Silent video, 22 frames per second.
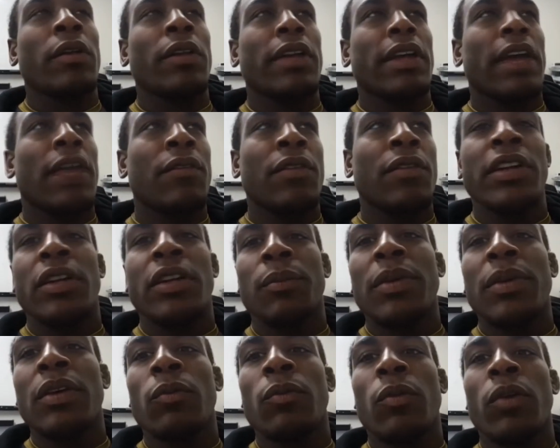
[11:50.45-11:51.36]
ever going to
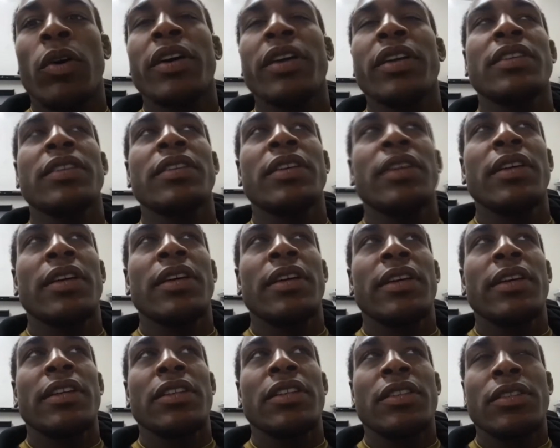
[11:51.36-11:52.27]
be one
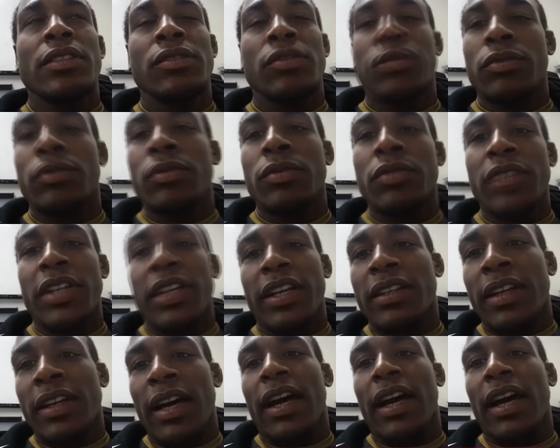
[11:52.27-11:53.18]
true
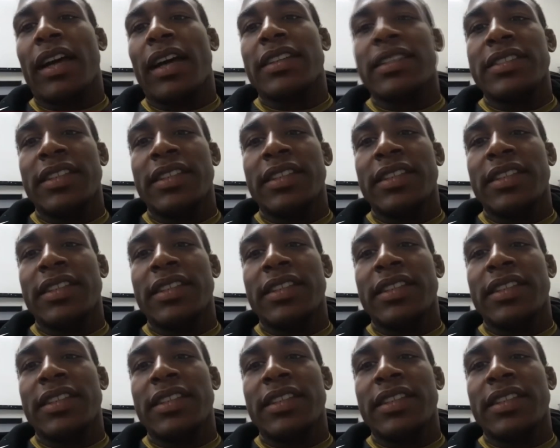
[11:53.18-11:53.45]
Jaden Cox.